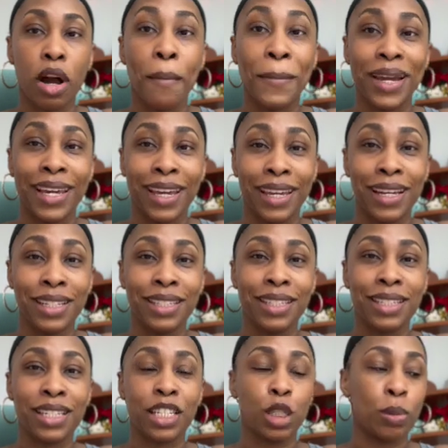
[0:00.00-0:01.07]
on my
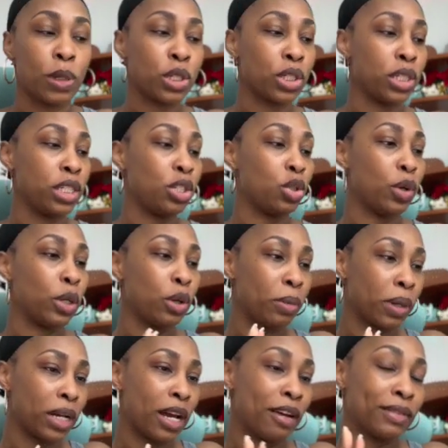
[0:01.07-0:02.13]
hands, especially. So I know I'm
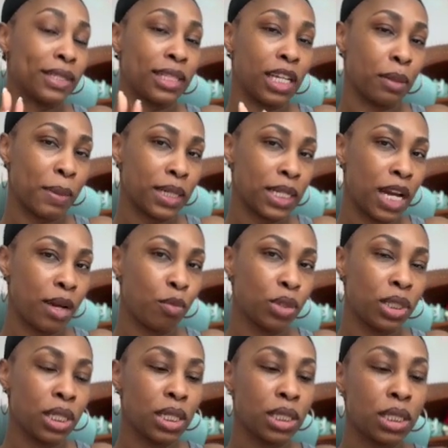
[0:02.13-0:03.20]
going to have to take my time
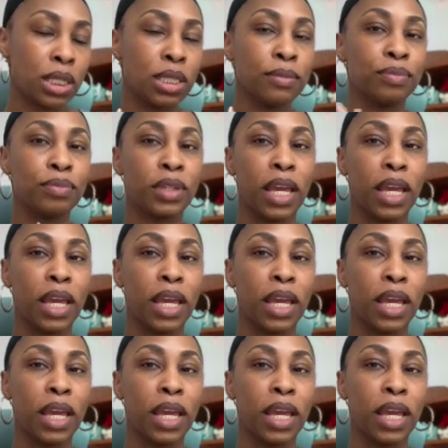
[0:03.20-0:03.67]
with this.